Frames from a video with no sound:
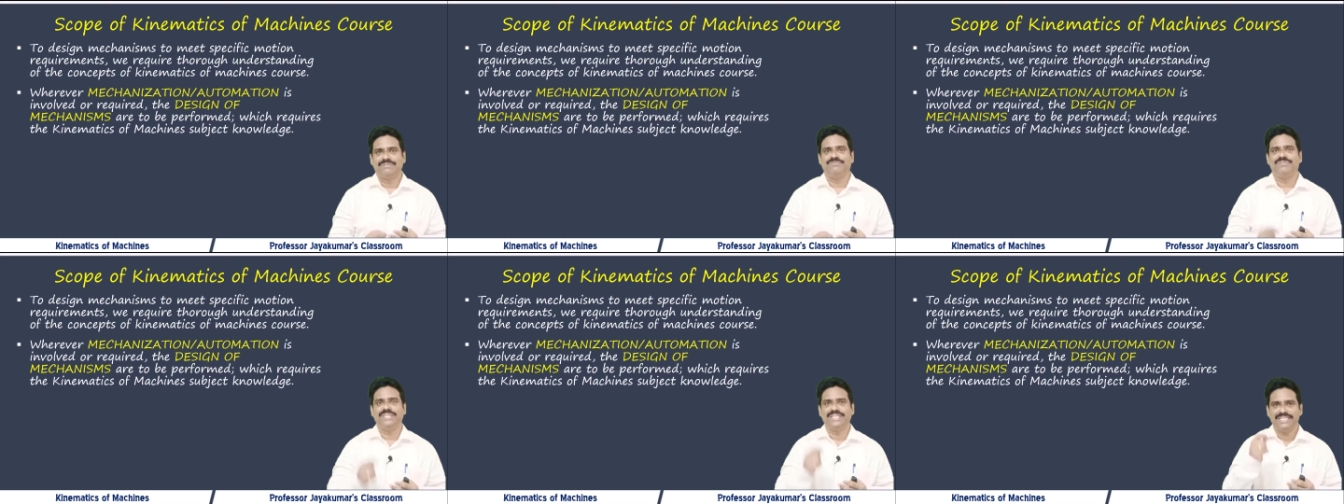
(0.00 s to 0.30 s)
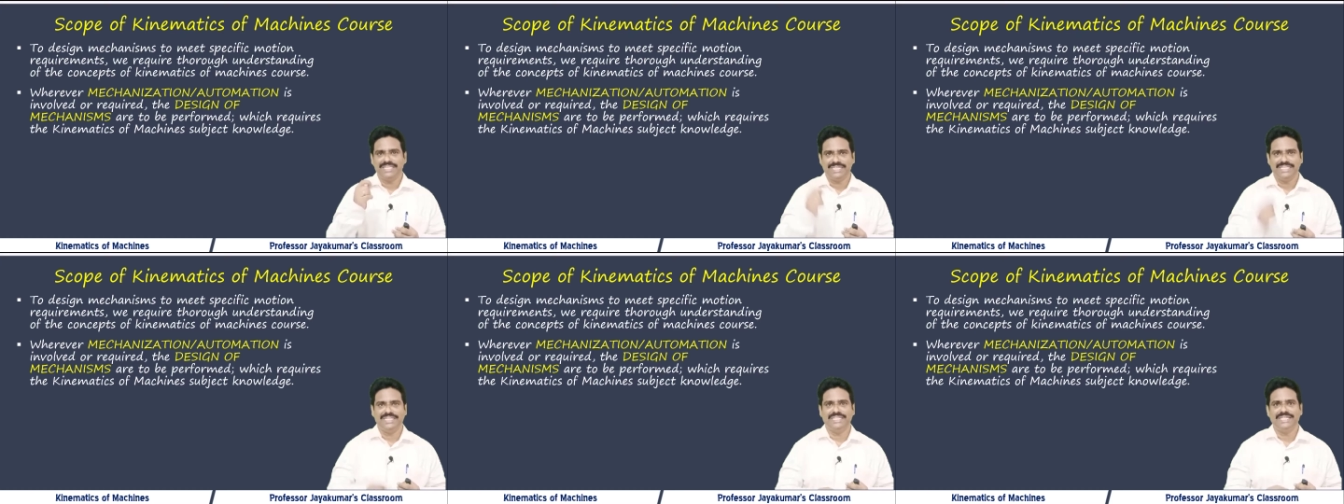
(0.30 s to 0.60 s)
we
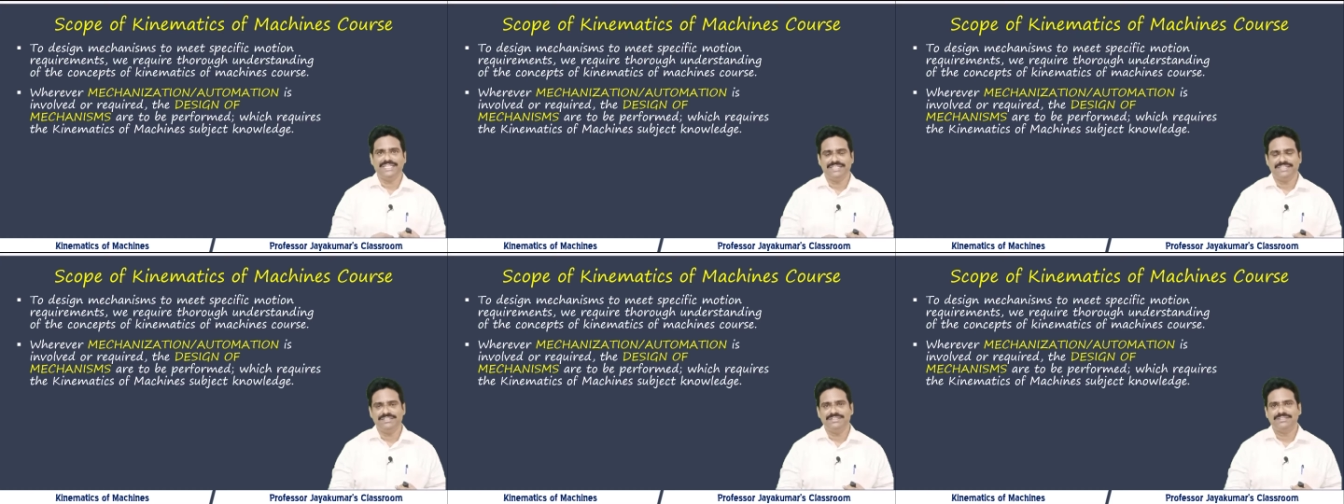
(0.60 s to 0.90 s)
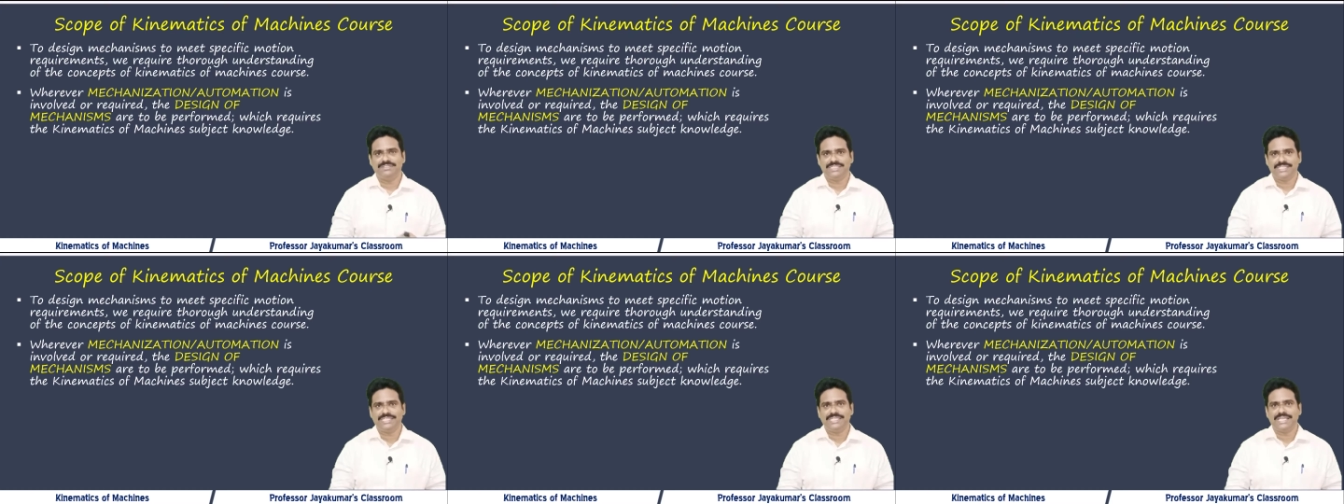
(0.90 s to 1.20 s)
need
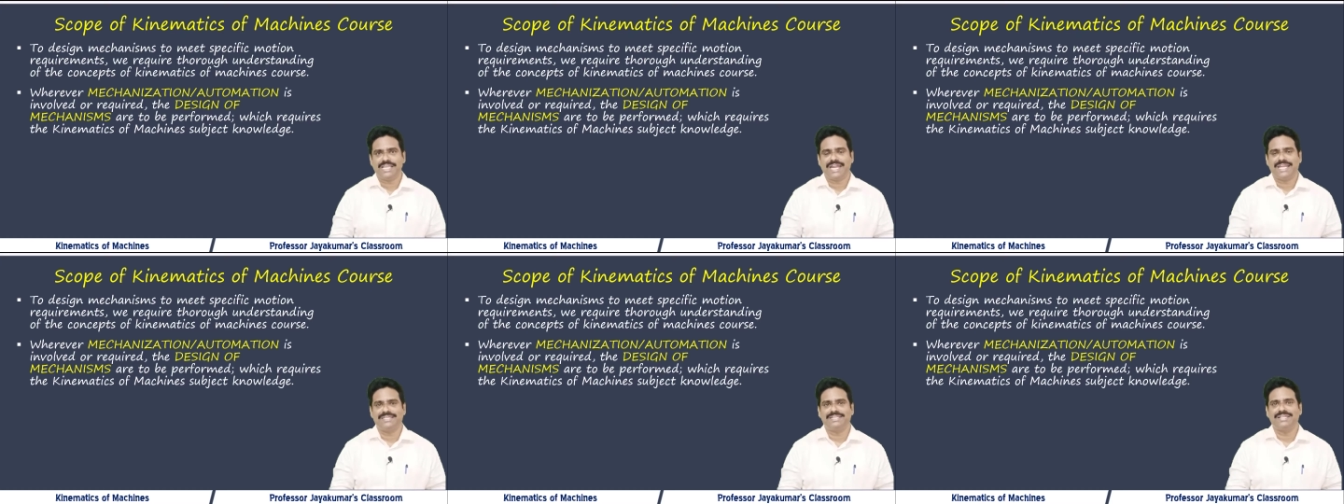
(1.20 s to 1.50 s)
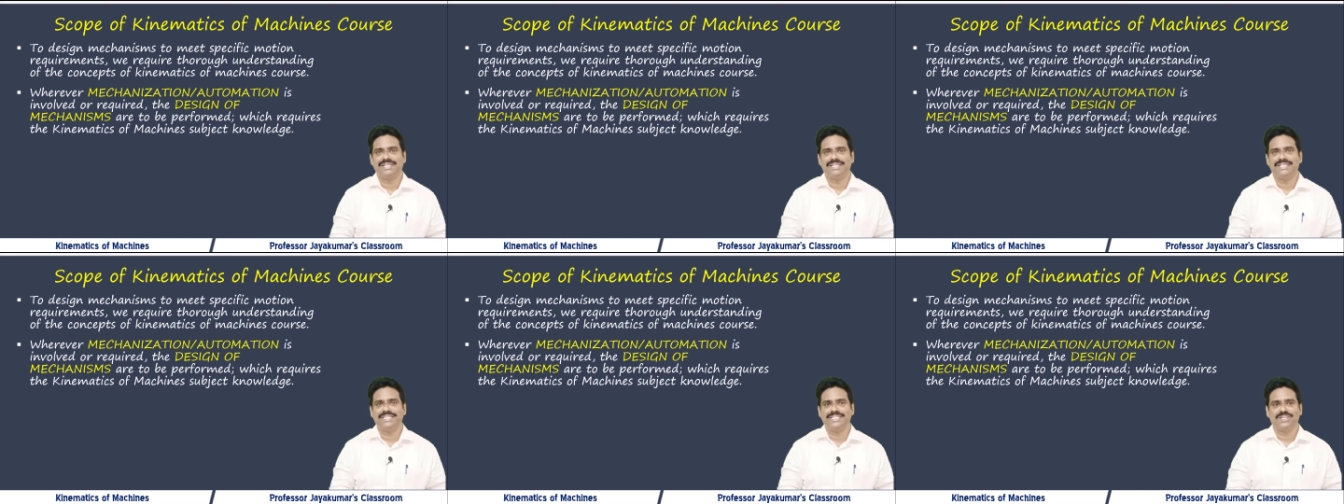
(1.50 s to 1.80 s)
the
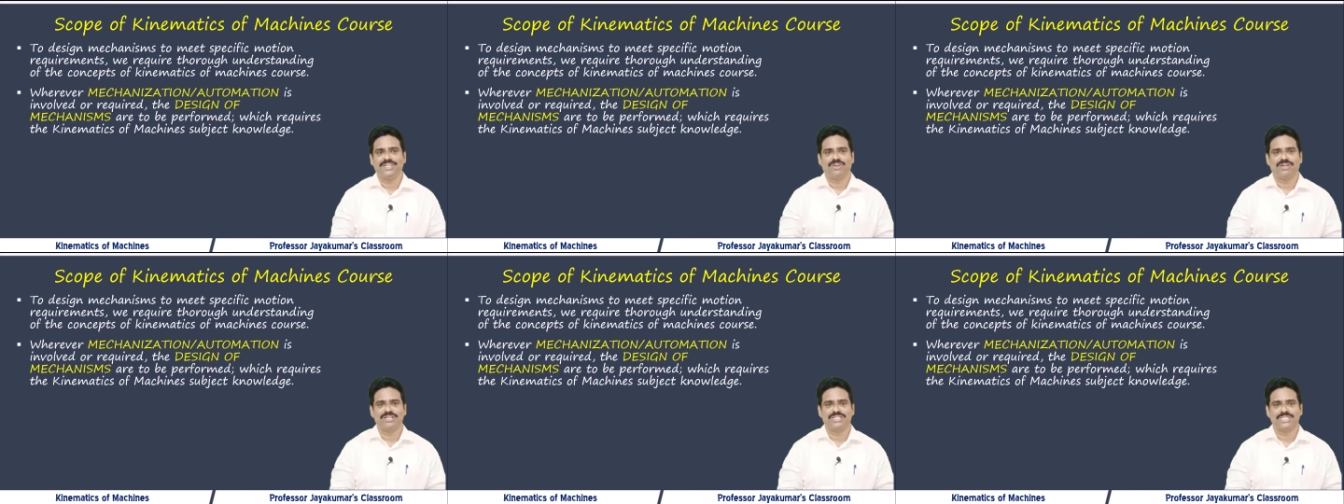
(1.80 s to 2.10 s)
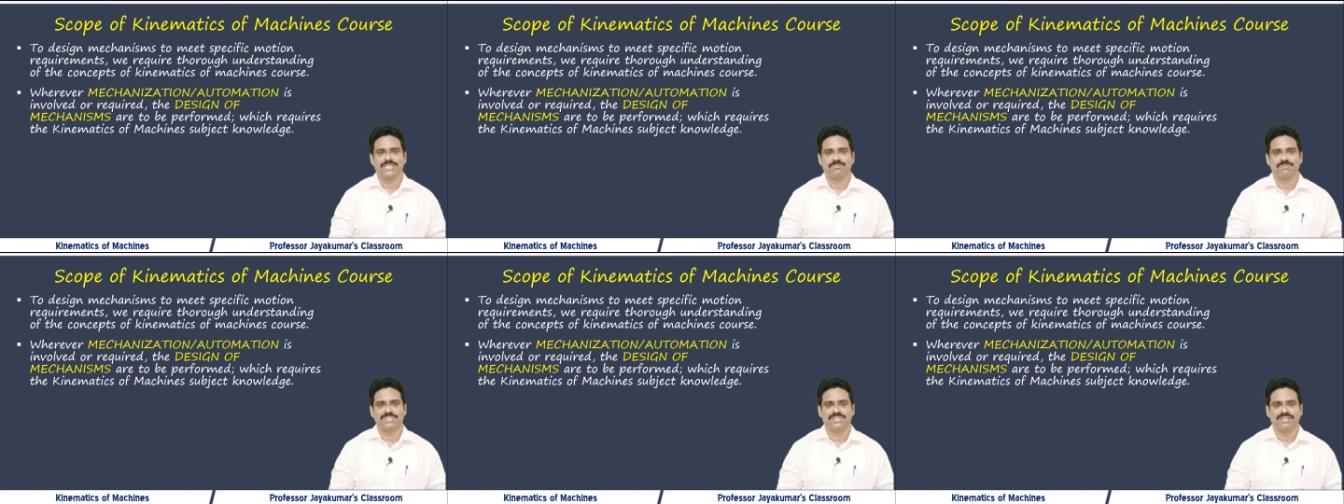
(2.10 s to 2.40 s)
underlying
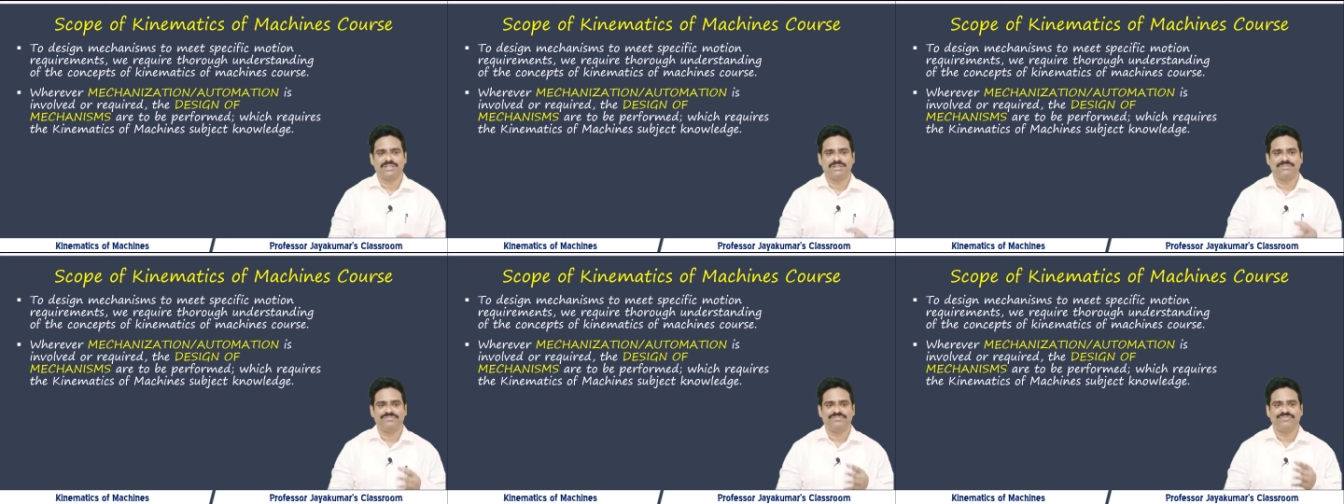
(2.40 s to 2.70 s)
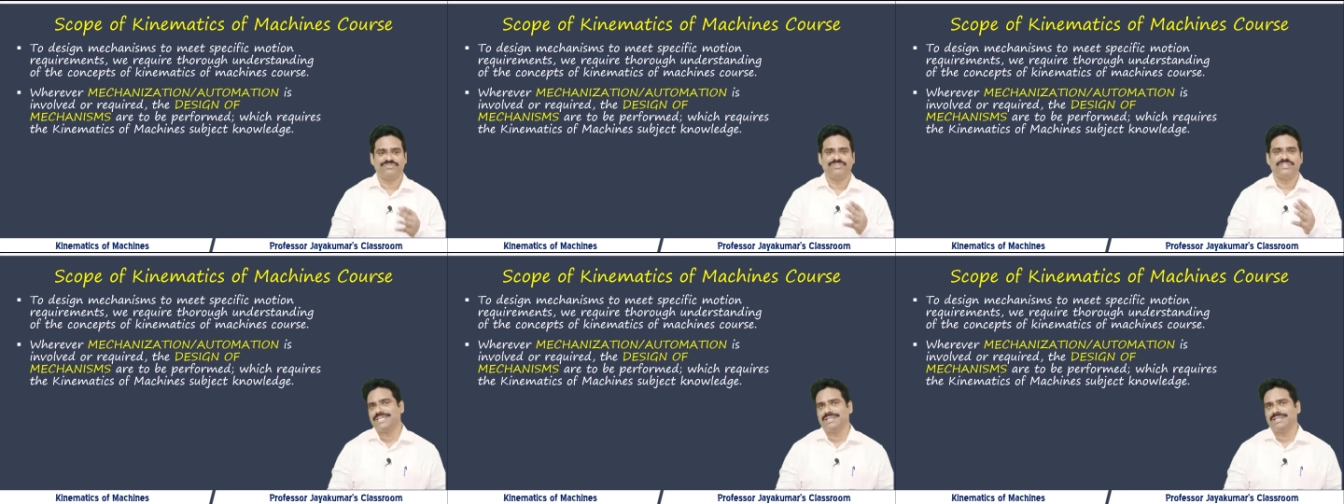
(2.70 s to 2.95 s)
concepts of